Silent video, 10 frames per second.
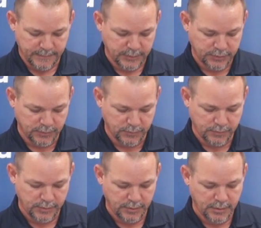So
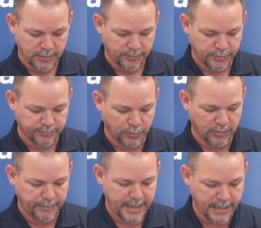just pull
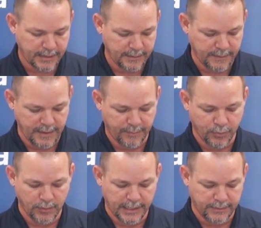them back and they'll
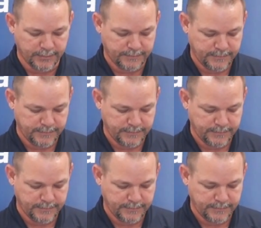pull out.